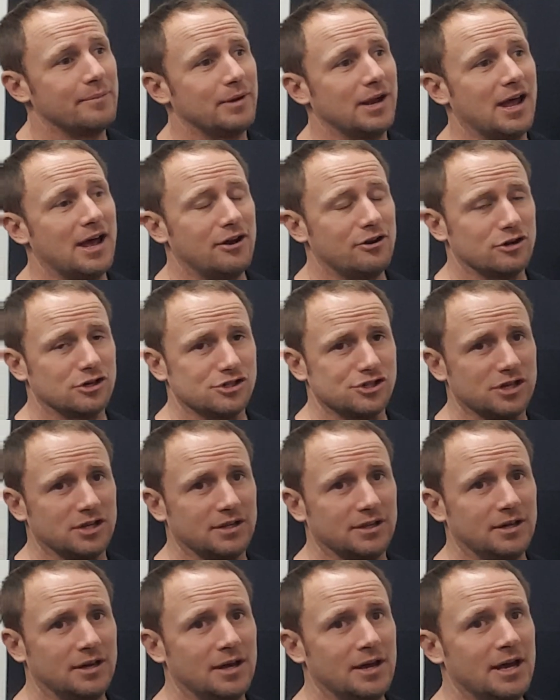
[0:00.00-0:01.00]
and
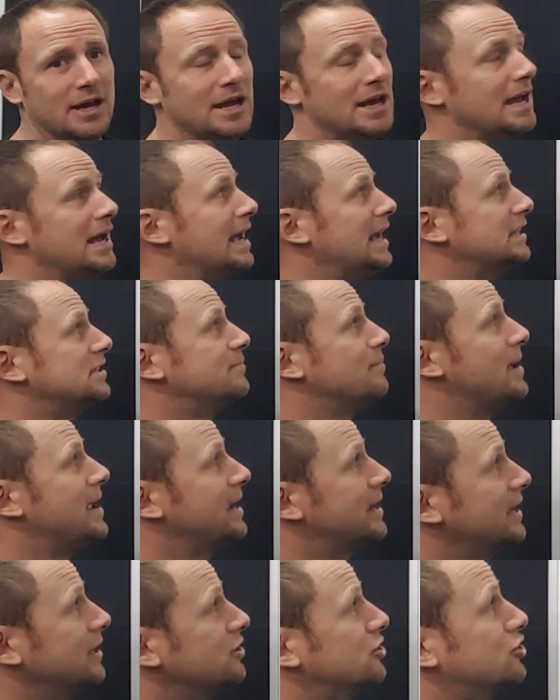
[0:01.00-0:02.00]
energy, is
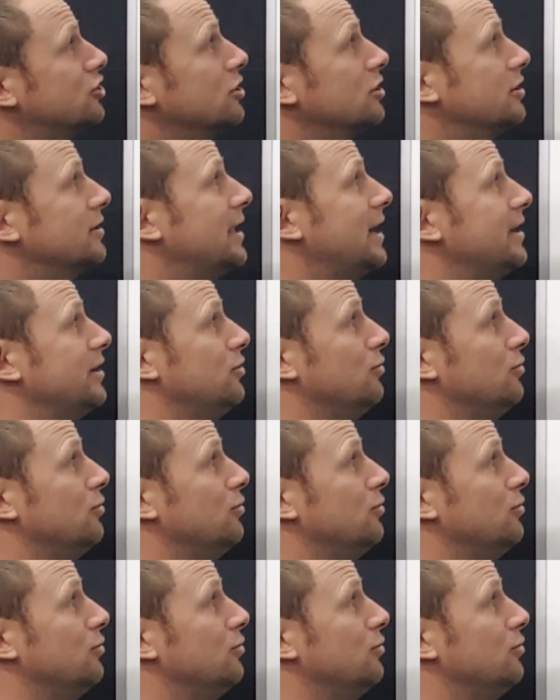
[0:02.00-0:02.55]
making sure that